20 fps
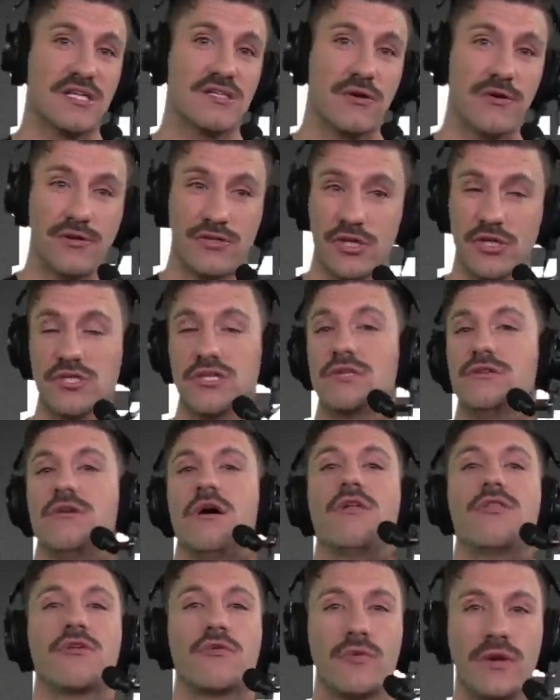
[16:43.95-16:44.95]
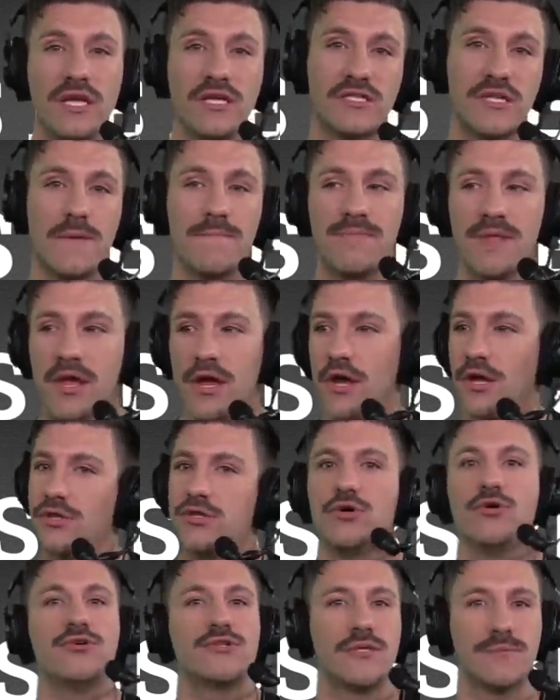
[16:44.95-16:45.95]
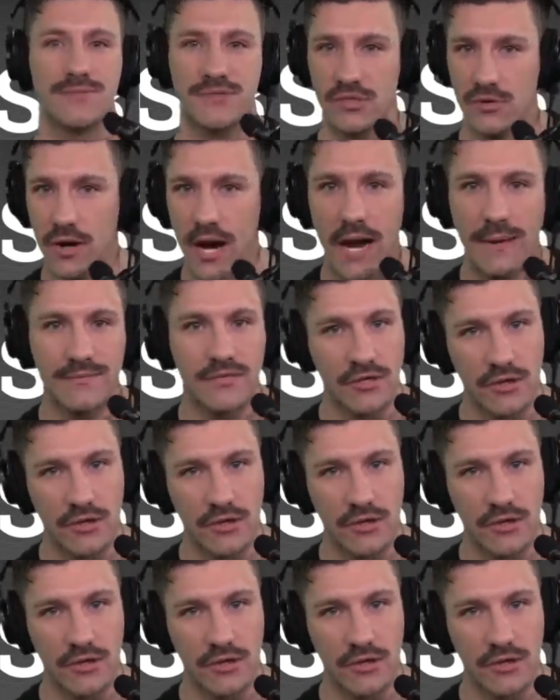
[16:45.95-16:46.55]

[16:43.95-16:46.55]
So it's just another reason to subscribe